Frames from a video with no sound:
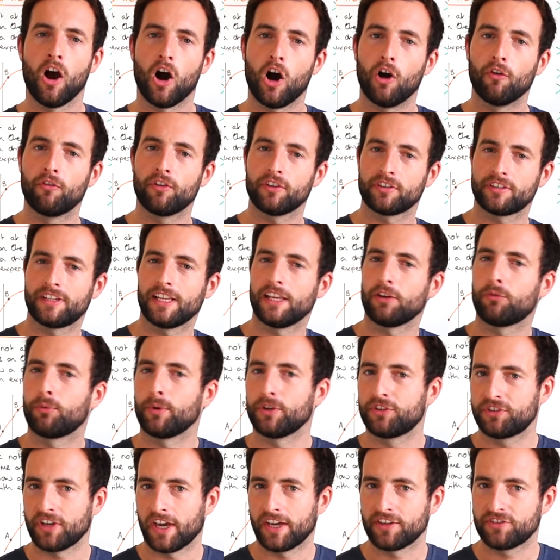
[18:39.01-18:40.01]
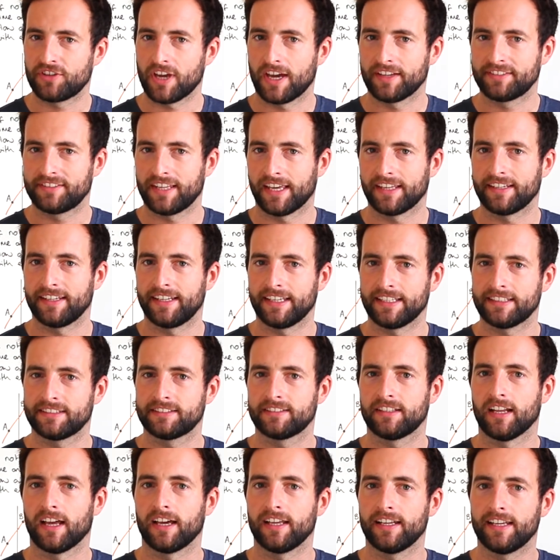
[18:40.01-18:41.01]
Obviously, if we change our technique
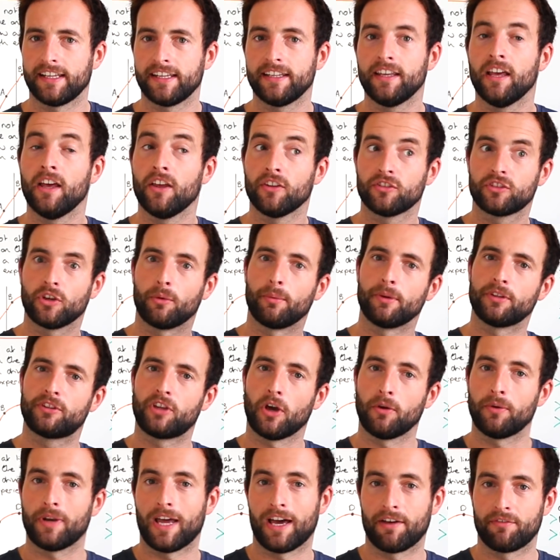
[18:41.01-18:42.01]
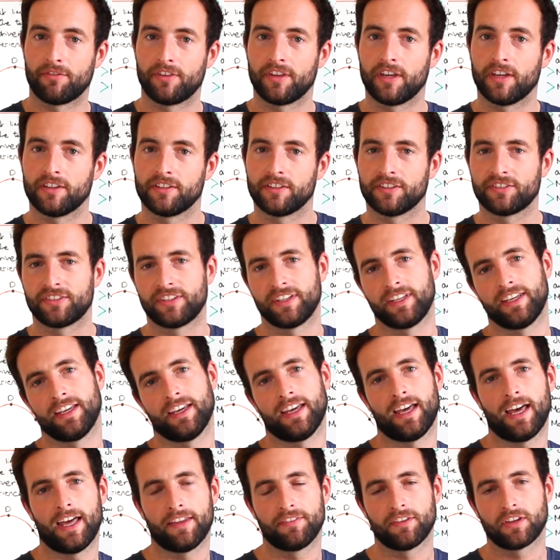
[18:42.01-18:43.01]
slightly, so we don't have the
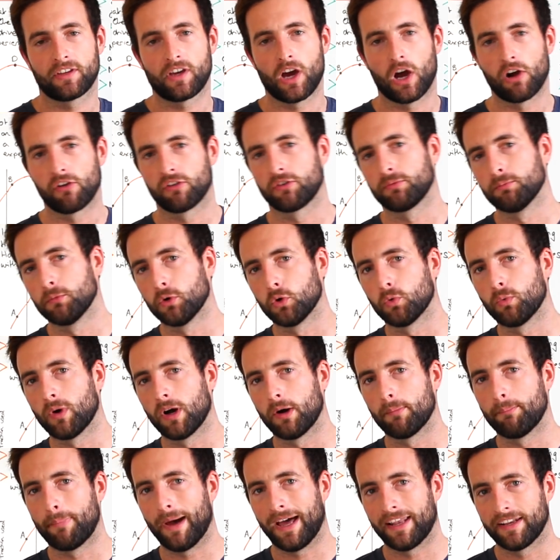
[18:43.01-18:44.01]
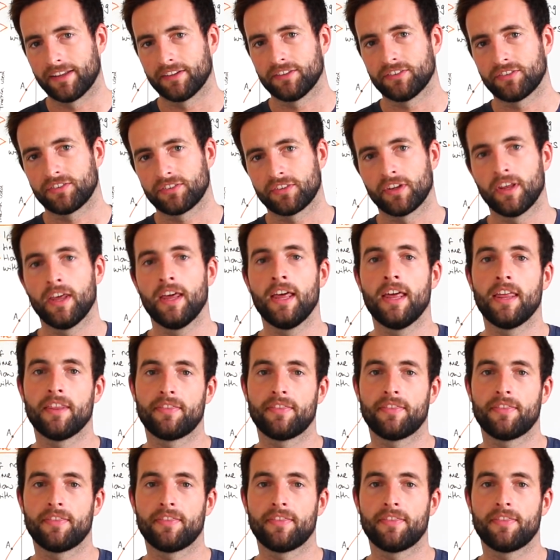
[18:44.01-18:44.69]
understeer and the car is more well balanced,